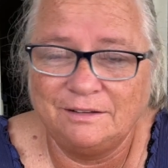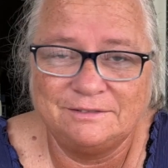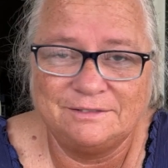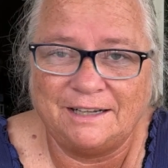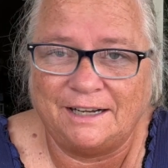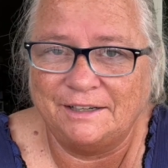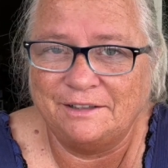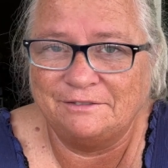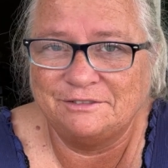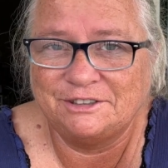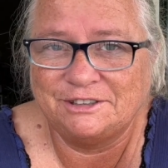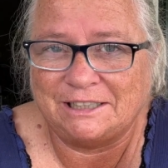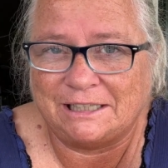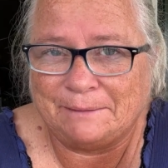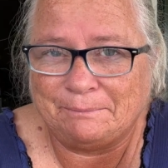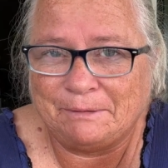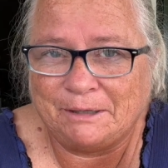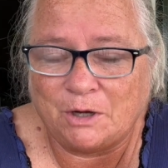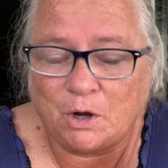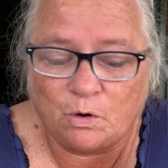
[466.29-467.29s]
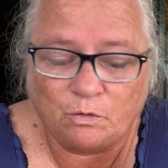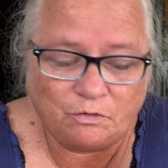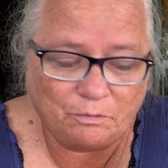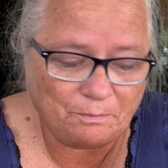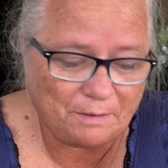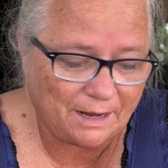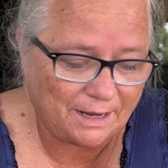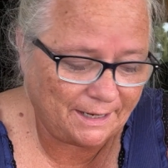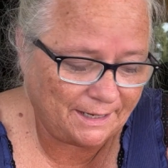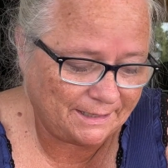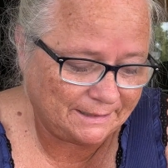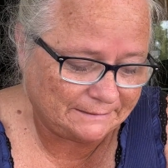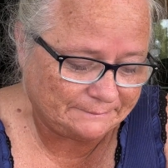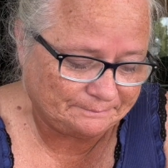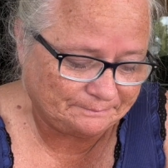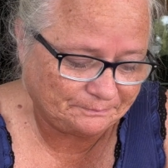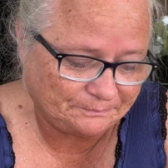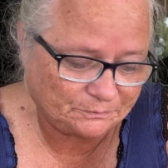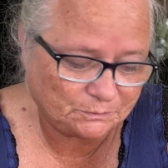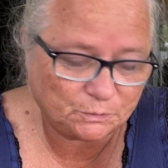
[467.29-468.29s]
kind of sleeping over my
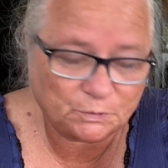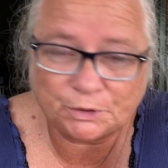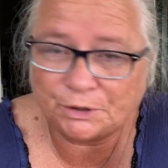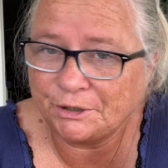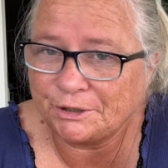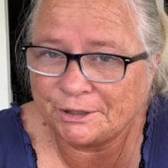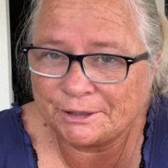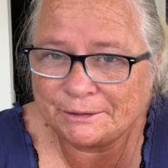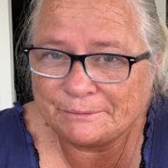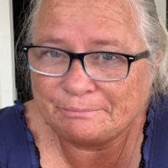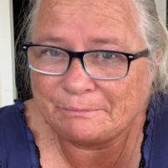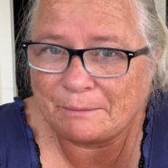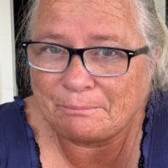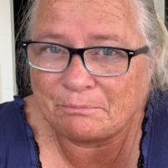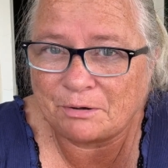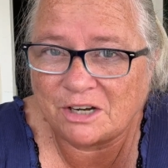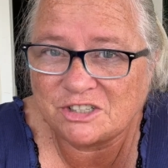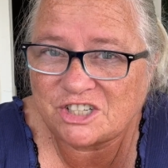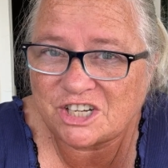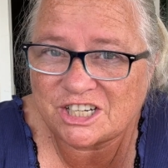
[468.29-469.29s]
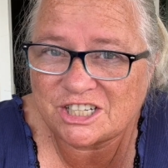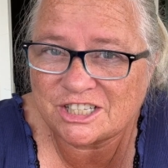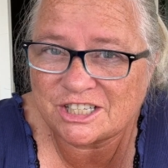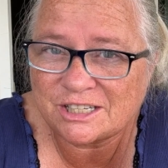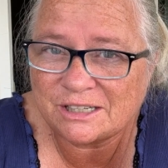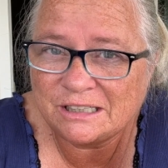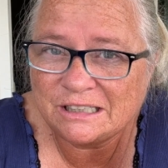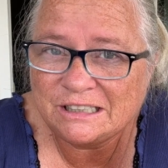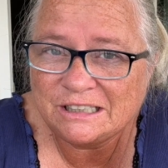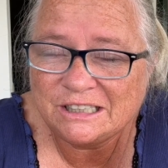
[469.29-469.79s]
work, my project.